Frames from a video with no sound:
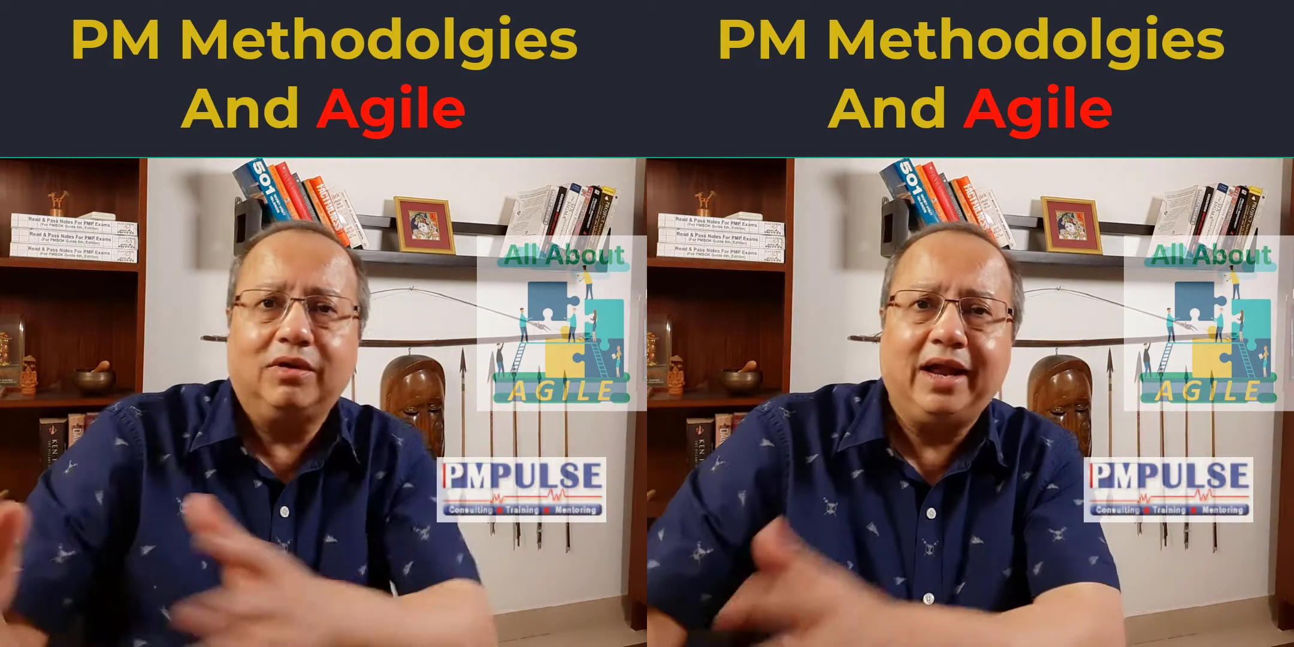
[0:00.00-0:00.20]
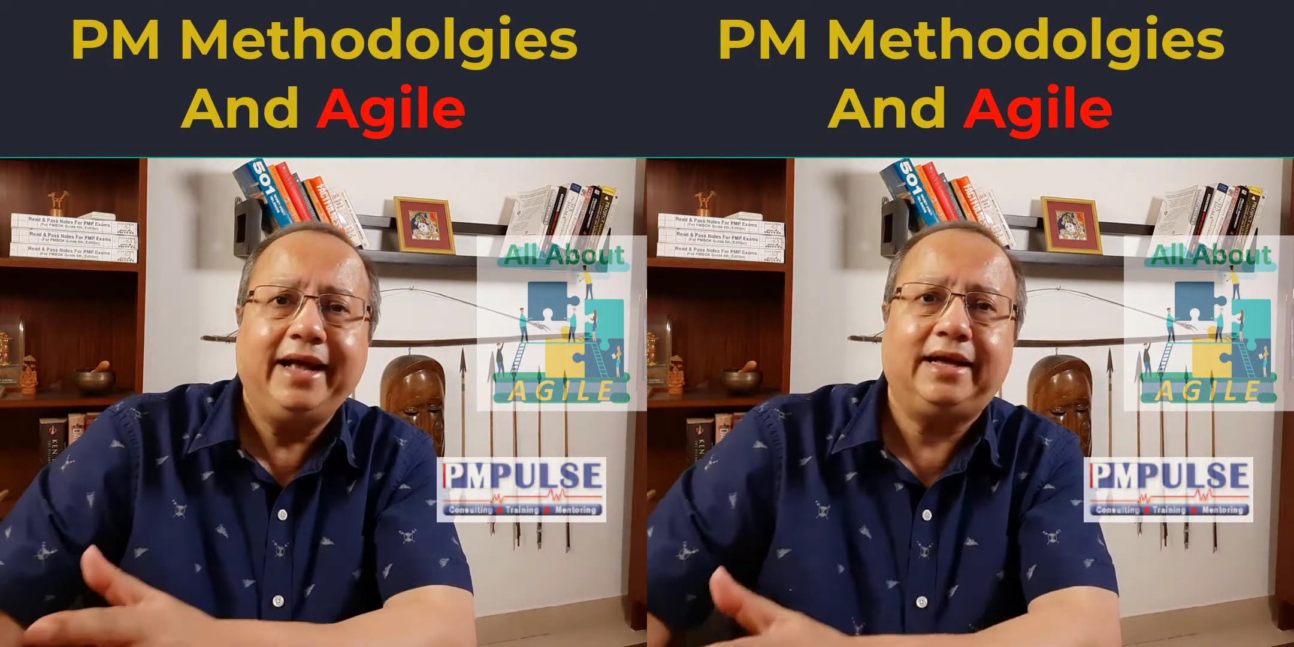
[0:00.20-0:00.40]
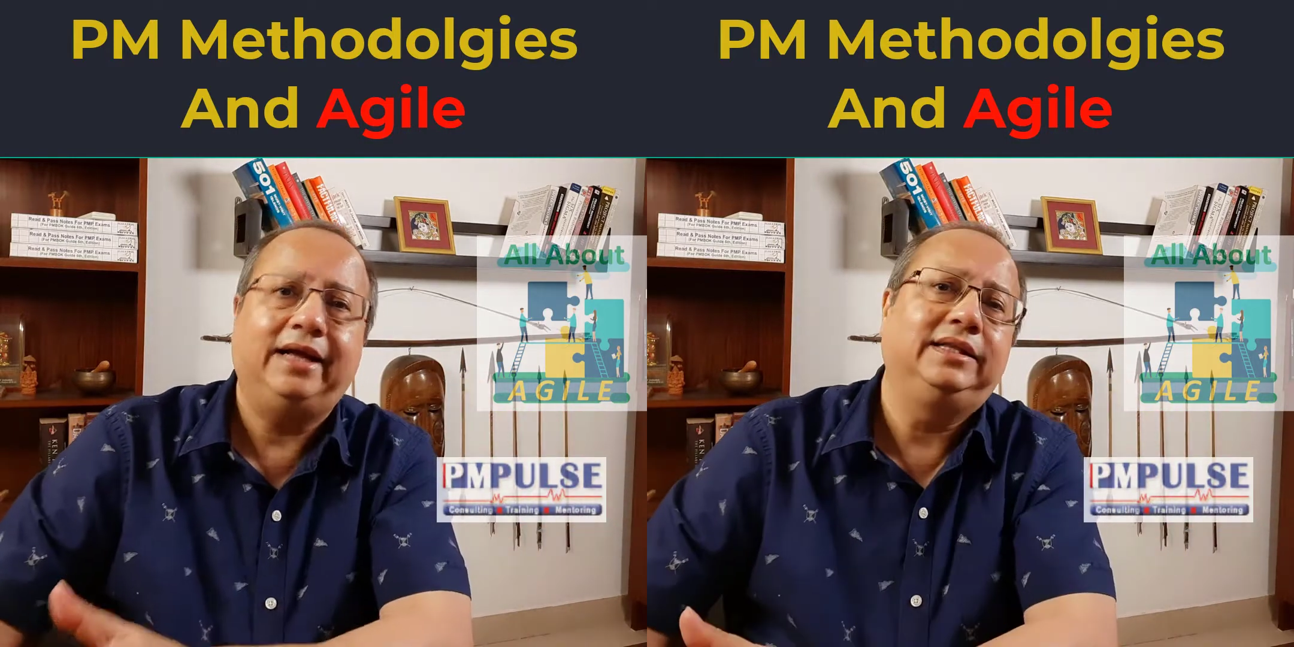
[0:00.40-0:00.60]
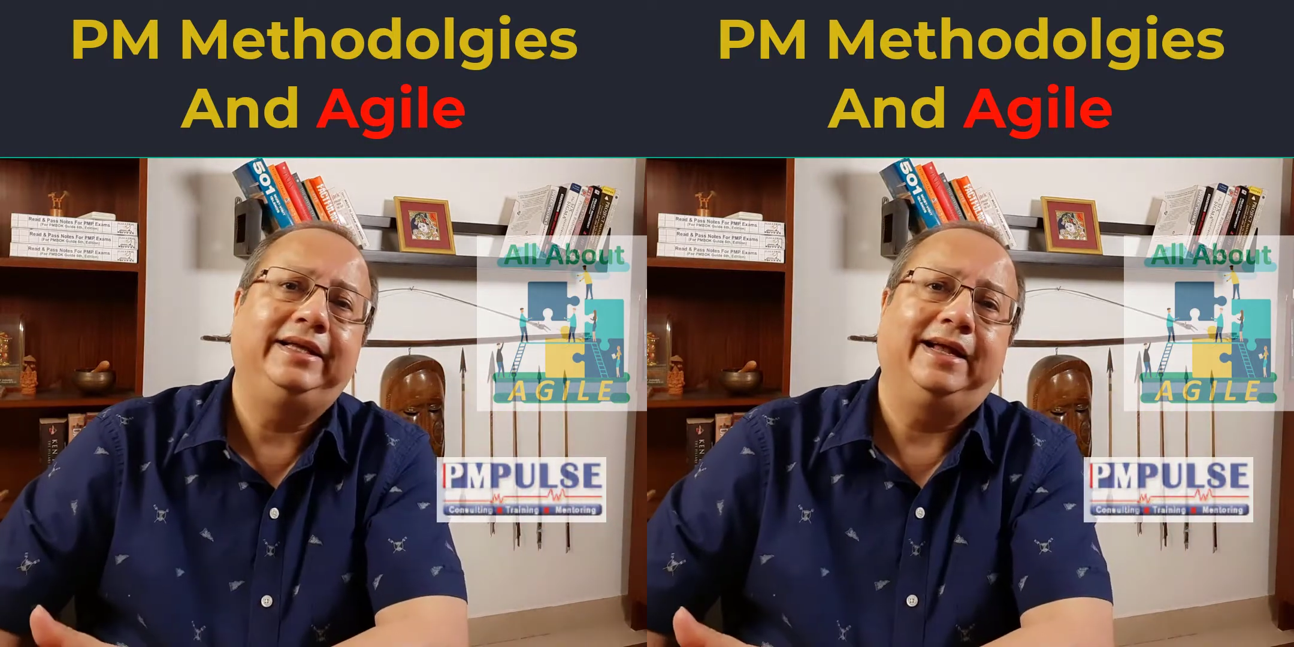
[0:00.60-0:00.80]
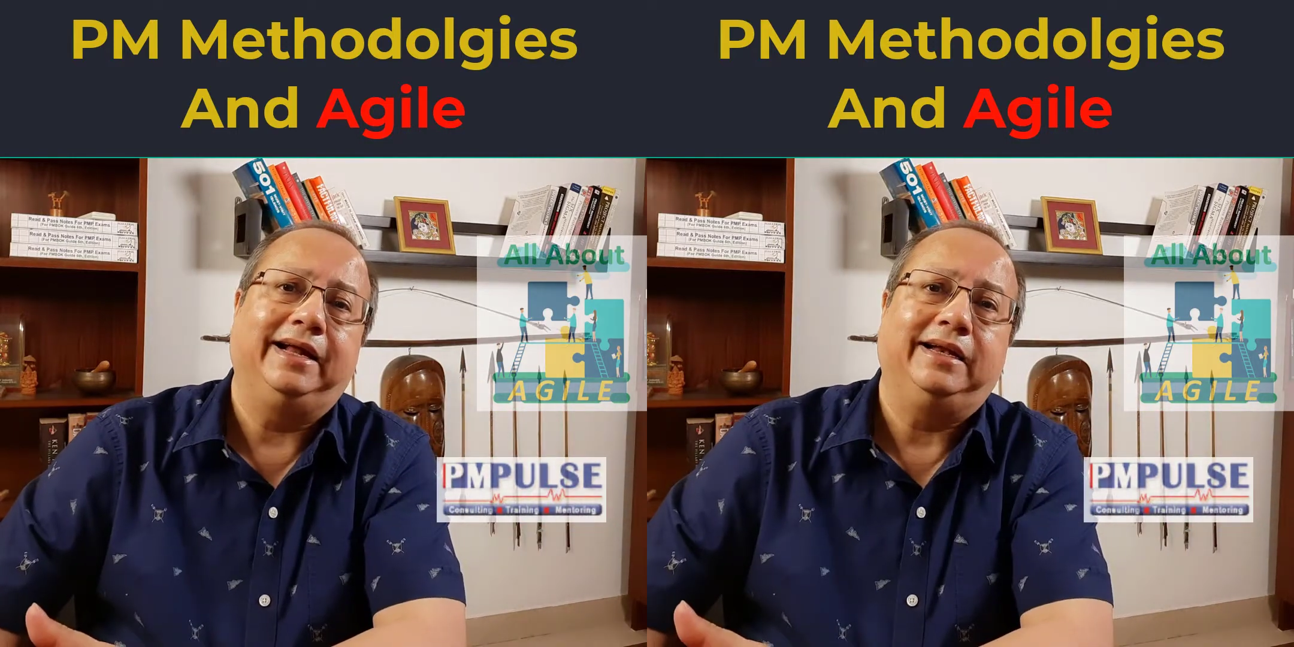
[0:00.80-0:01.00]
like at
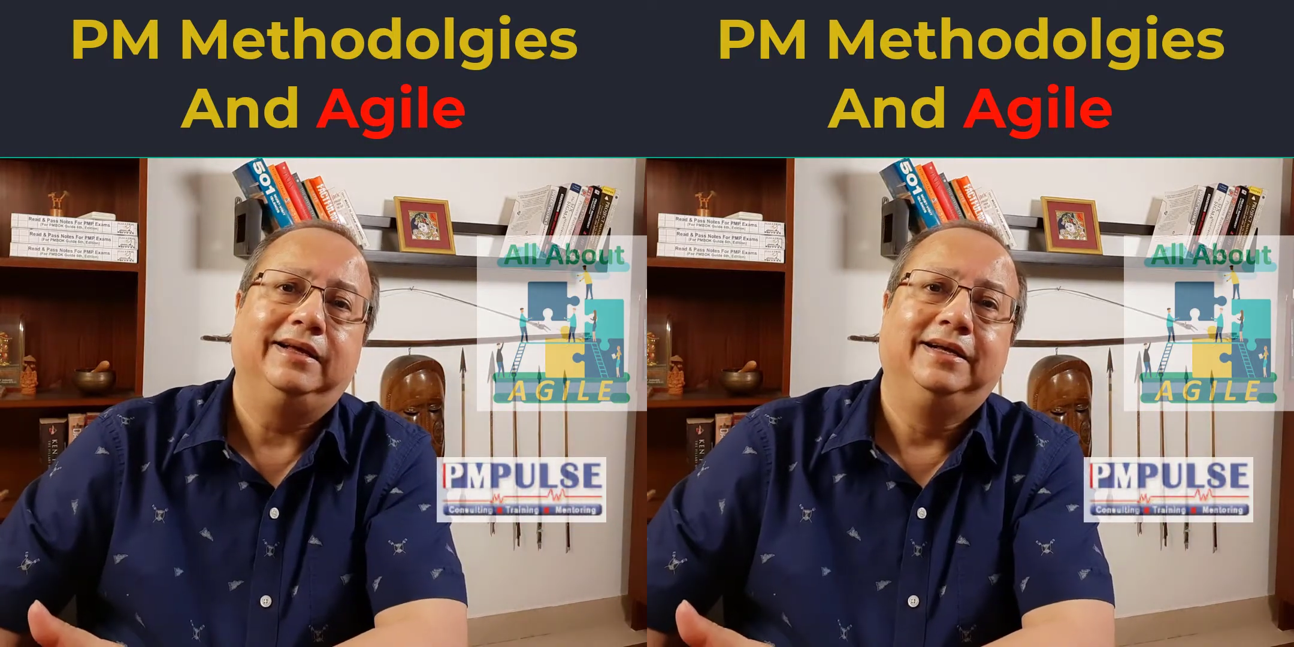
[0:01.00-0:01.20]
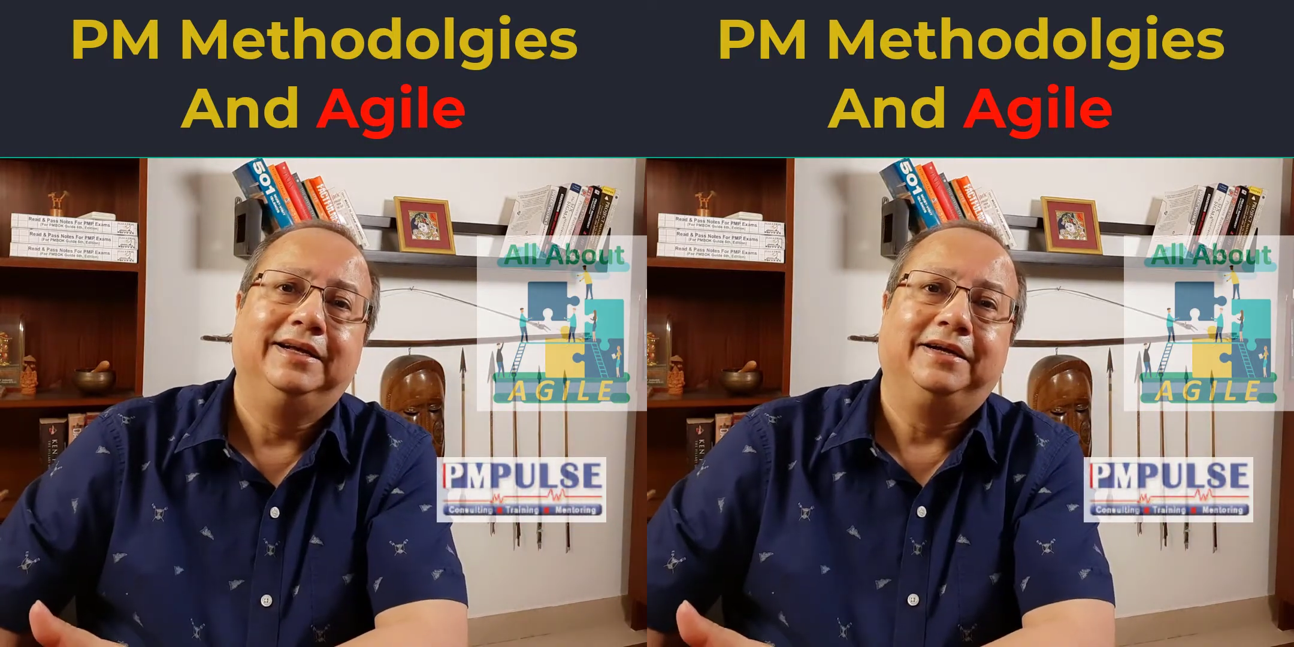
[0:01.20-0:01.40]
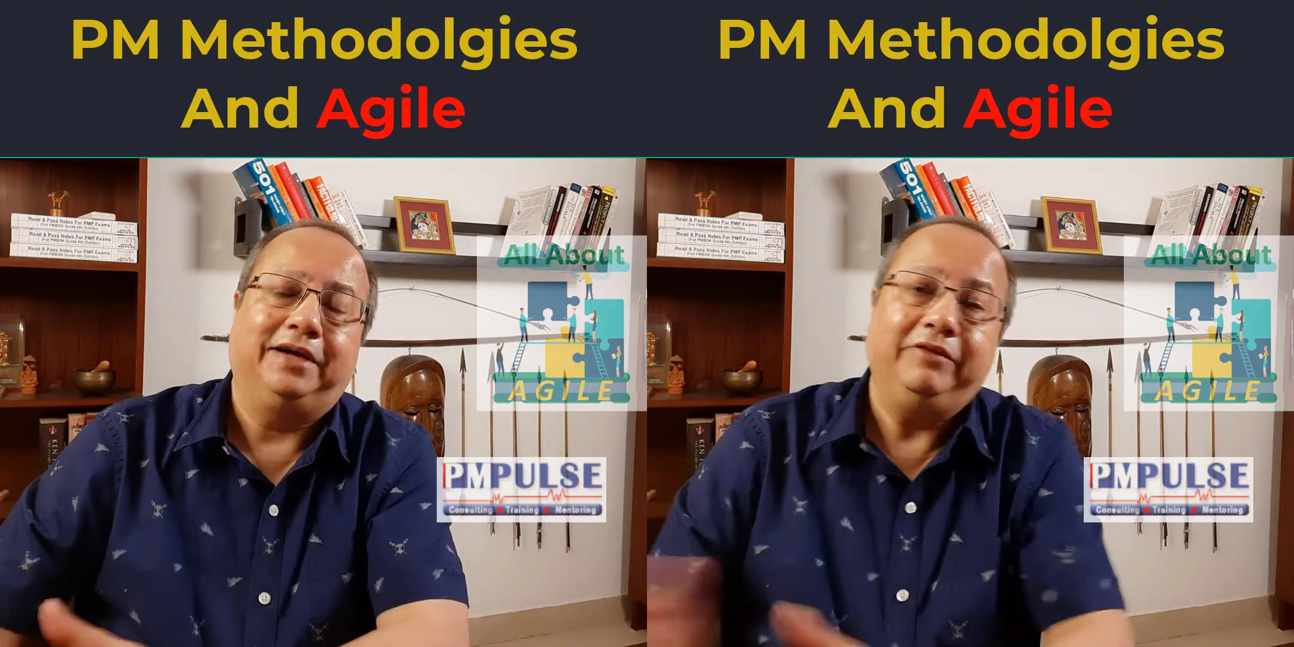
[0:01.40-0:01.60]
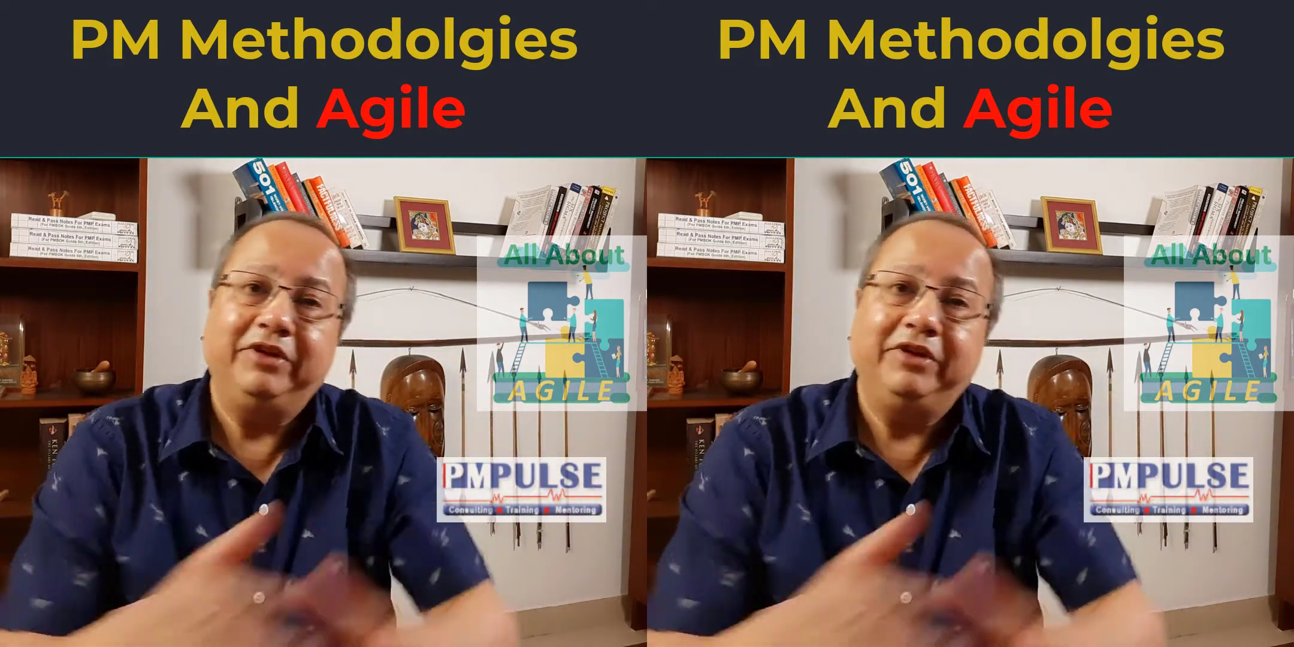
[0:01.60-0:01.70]
the end, right?